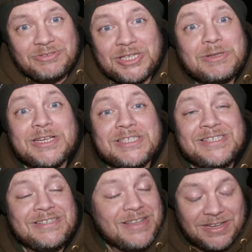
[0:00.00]
just as
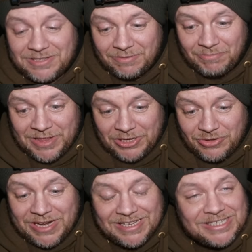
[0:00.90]

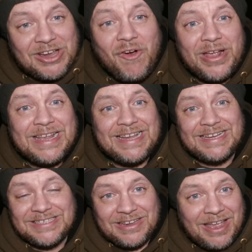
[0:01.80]
literally as tiny
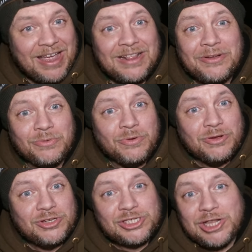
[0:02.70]
as a little
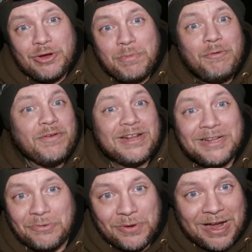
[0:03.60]
slope off a
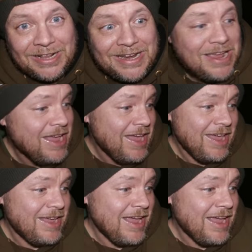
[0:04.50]
little gully. It